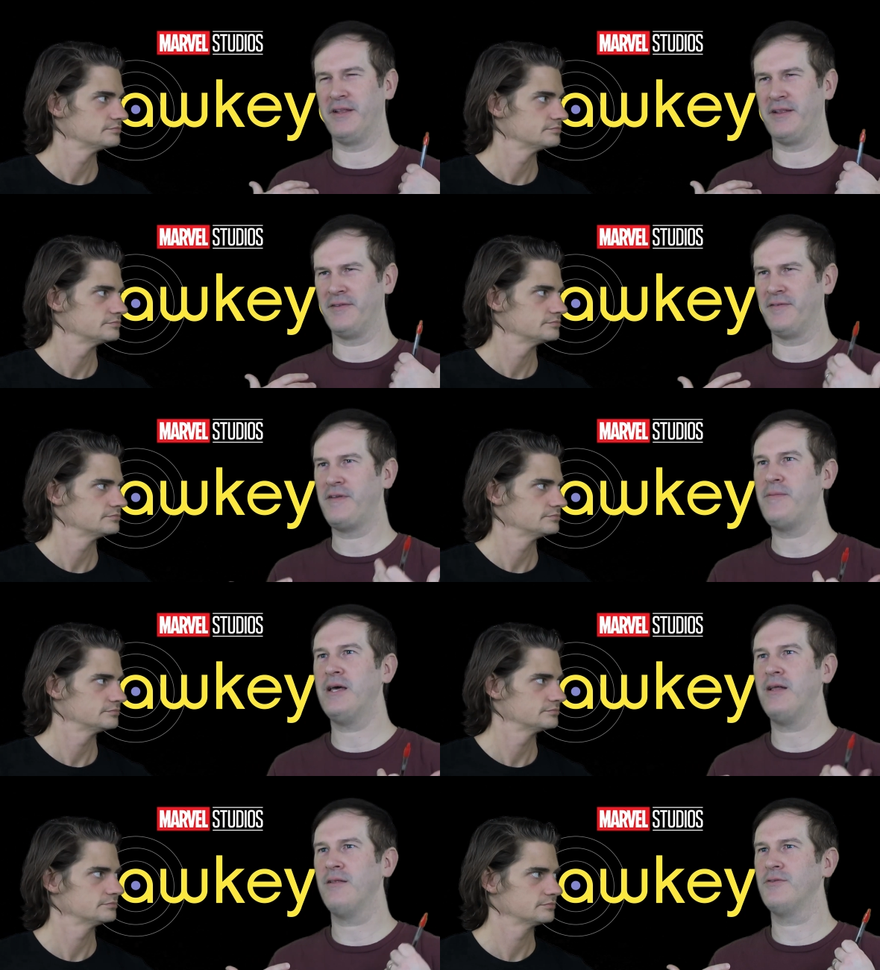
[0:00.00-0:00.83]
Speaker 1: there's a
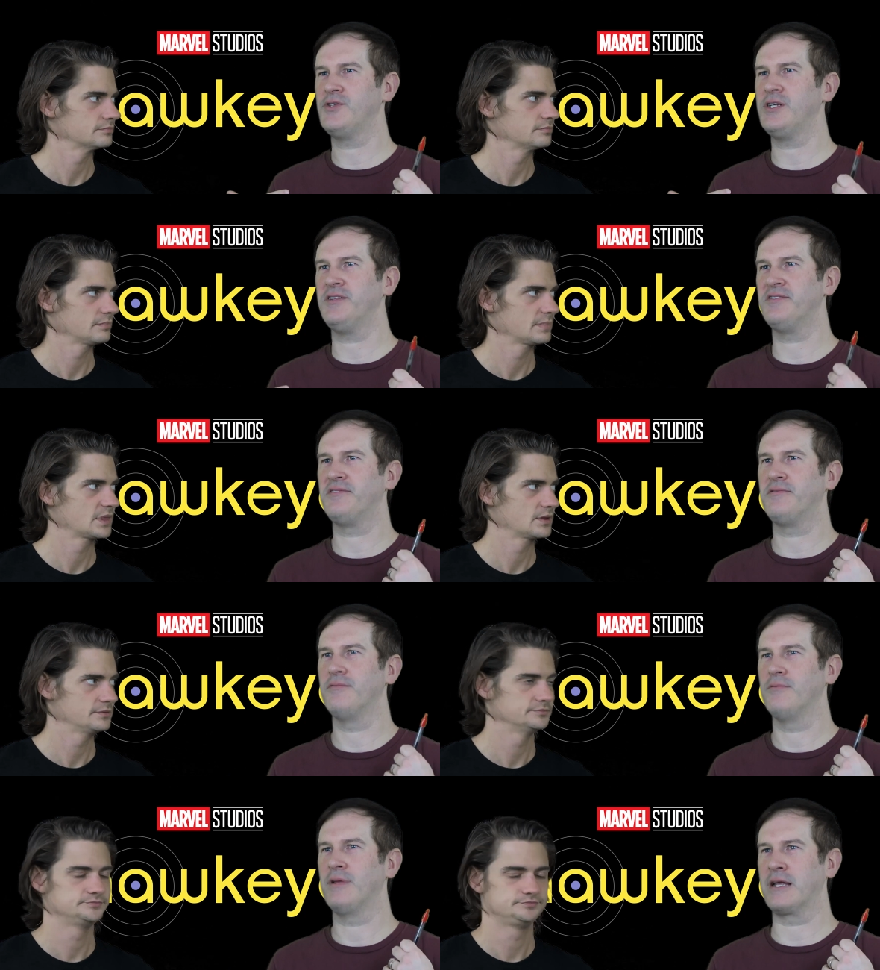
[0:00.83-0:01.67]
female.
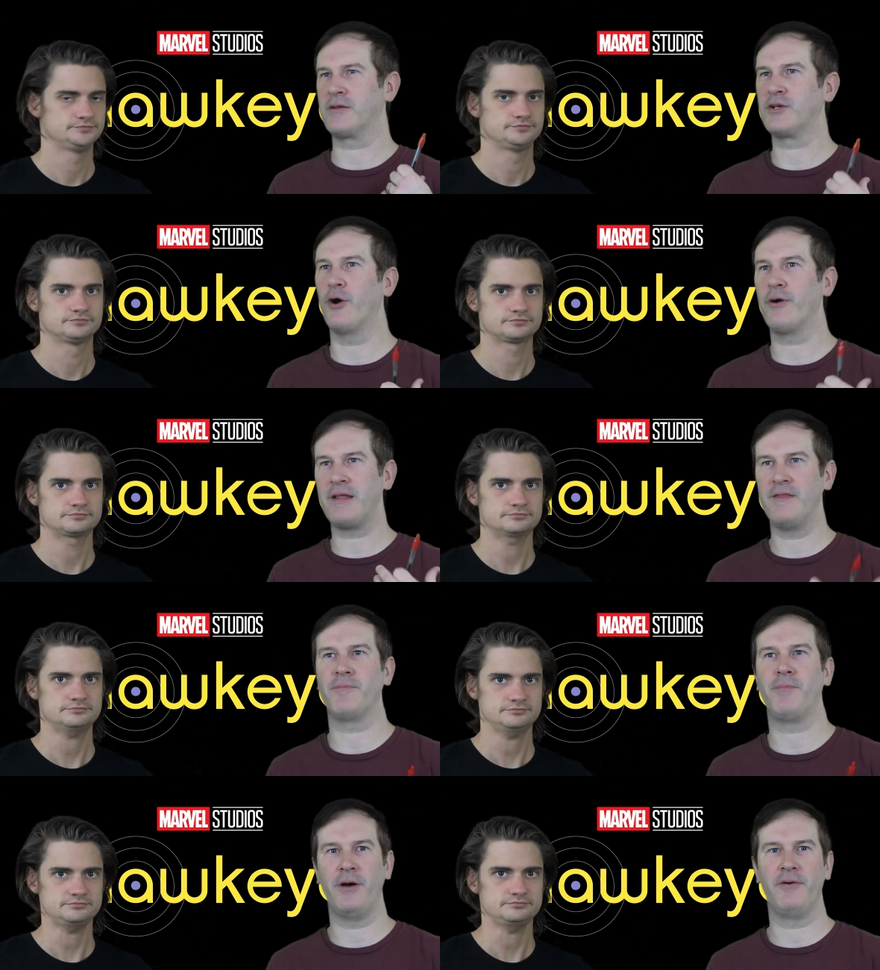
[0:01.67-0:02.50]
She's like
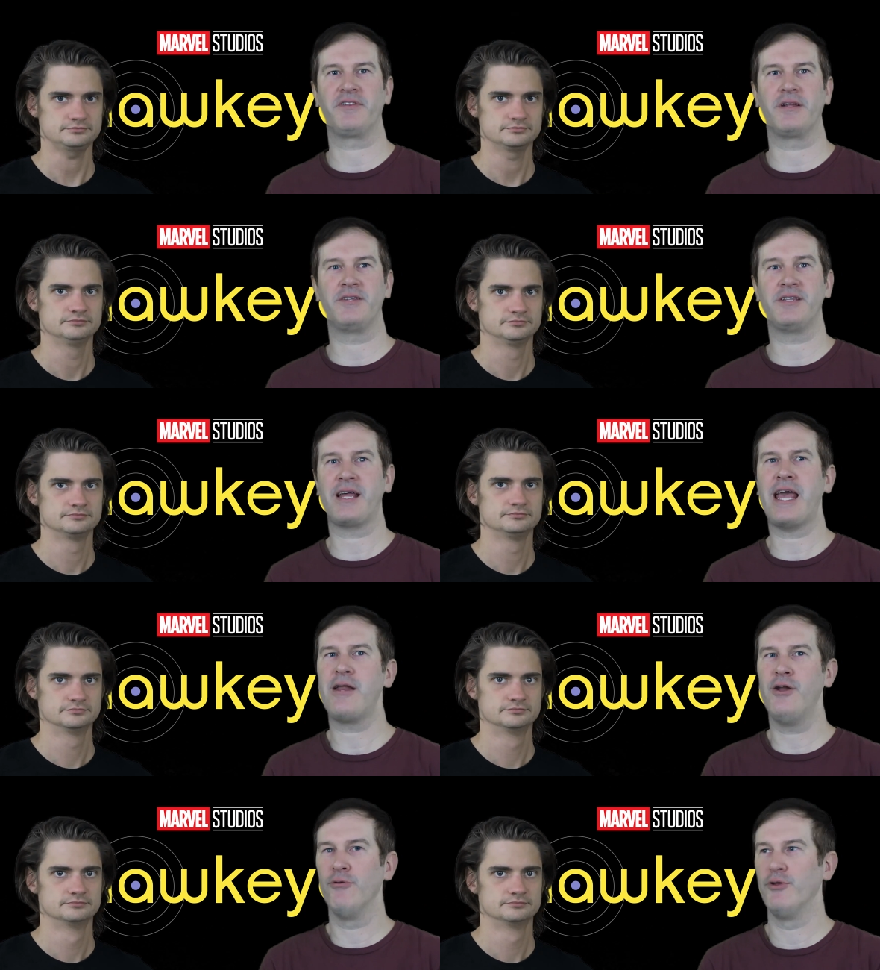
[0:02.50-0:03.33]
guarding the post. She's
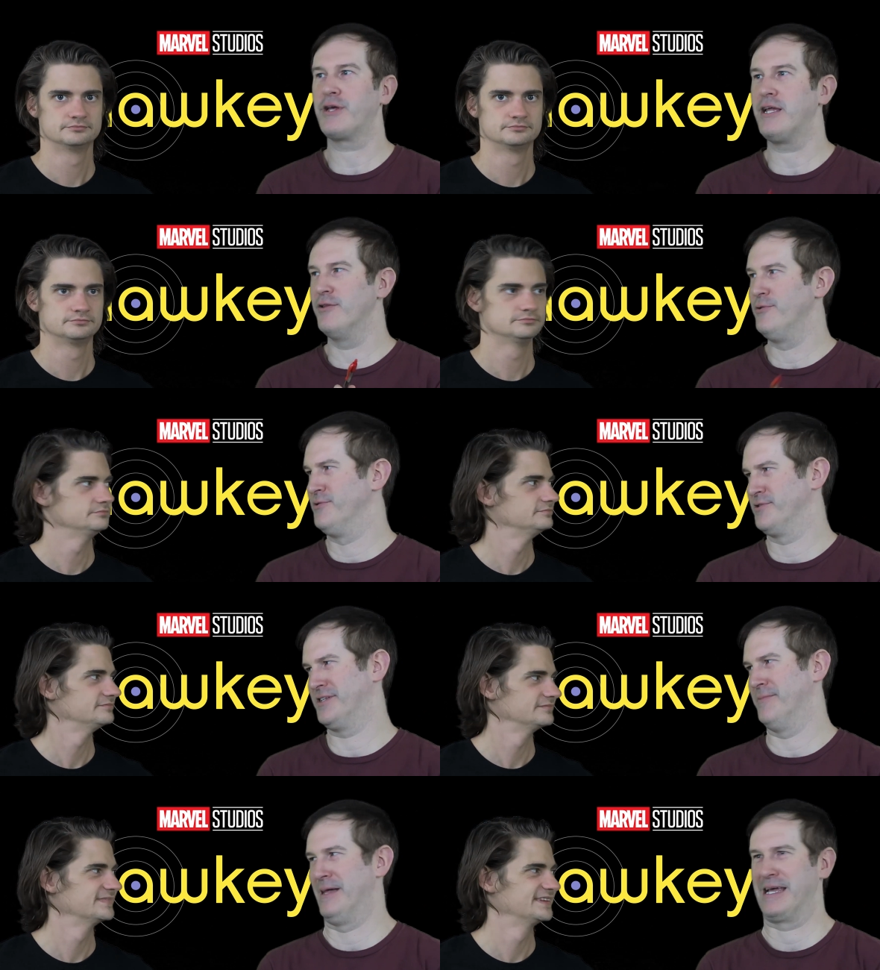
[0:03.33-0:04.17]
like, hey, no mm-hmm. looky
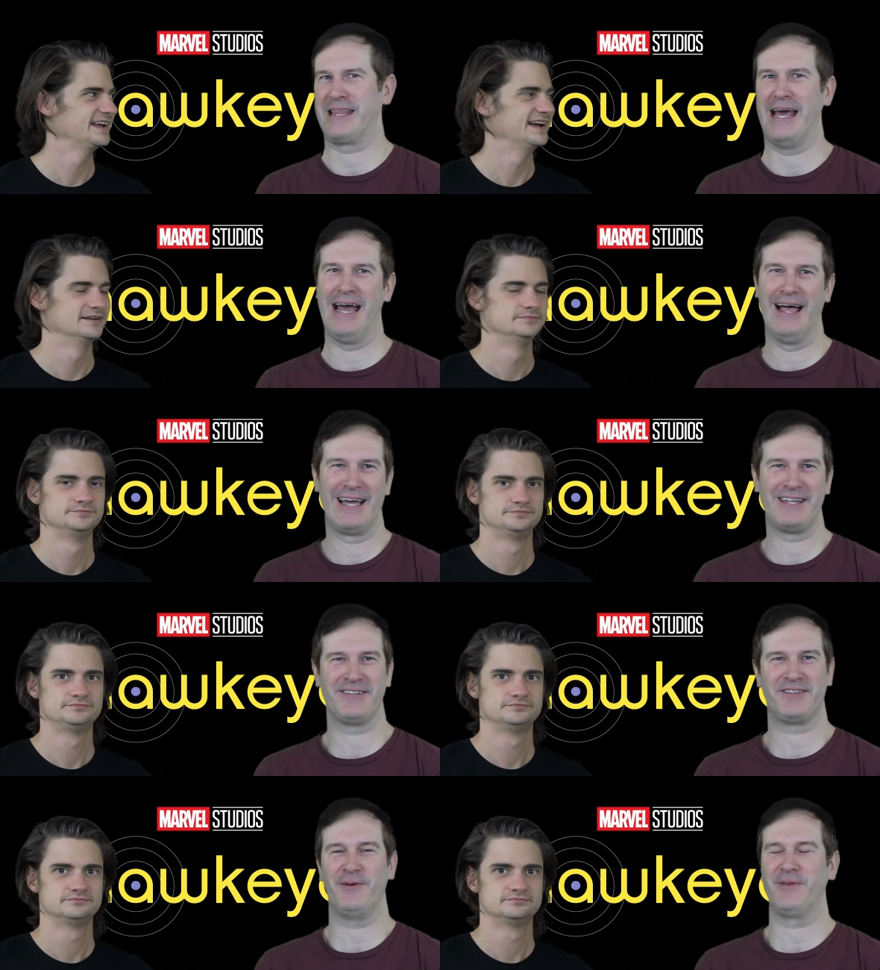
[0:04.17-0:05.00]
lose or something like yeah. that.
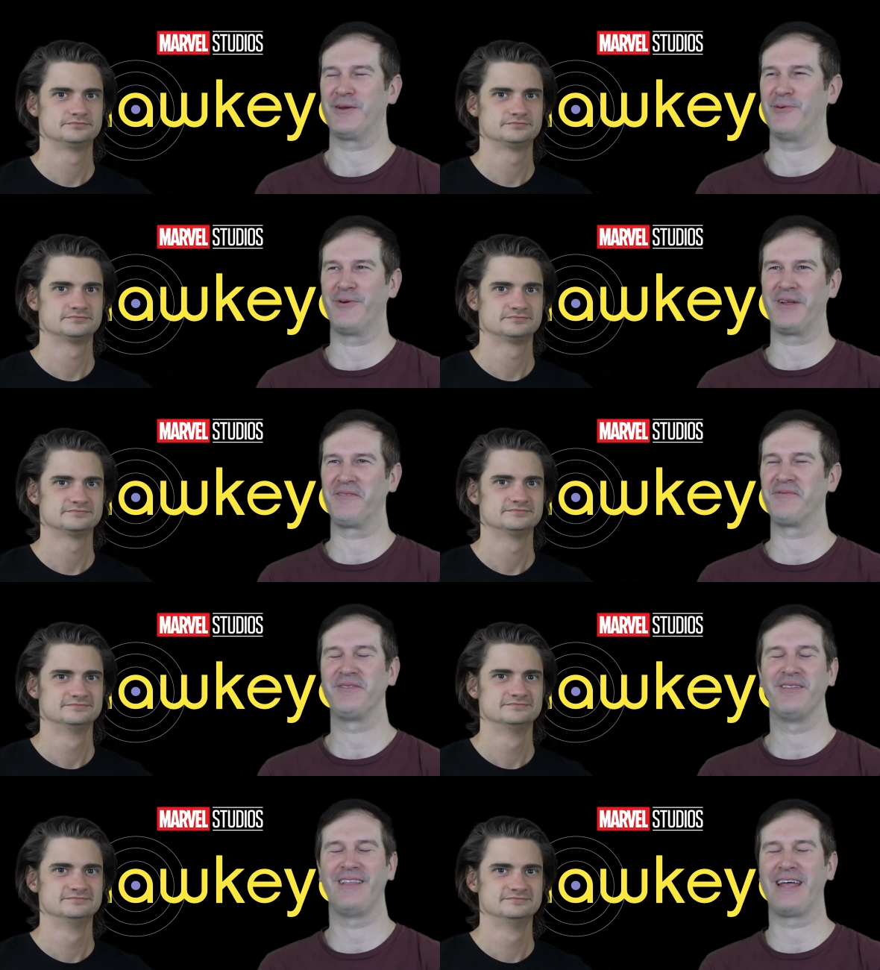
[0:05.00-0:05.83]
Like, just totally
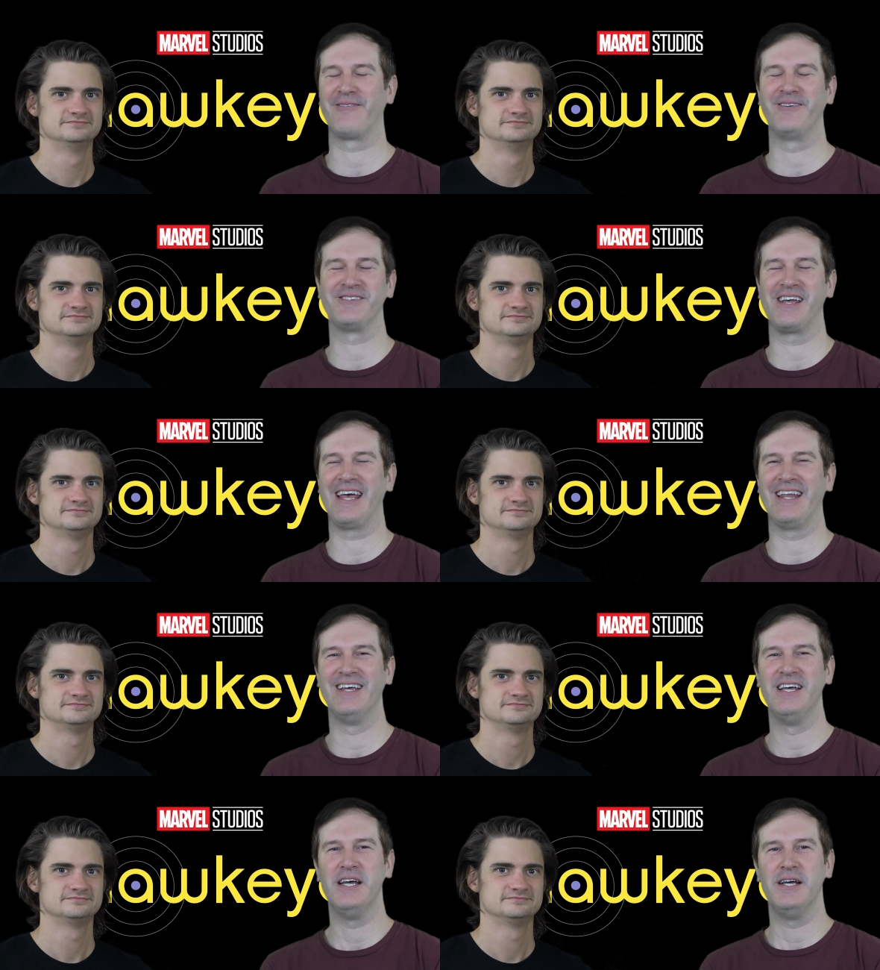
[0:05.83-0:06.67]
corny mm-hmm. language mm.
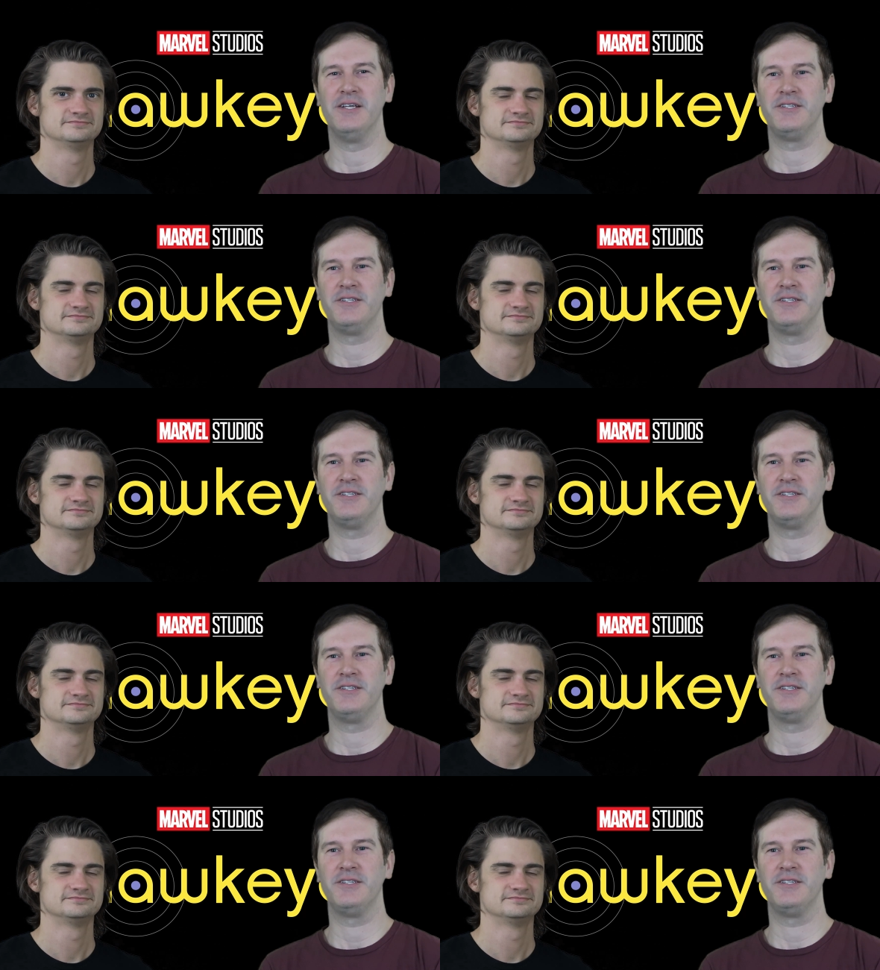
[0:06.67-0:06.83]
and.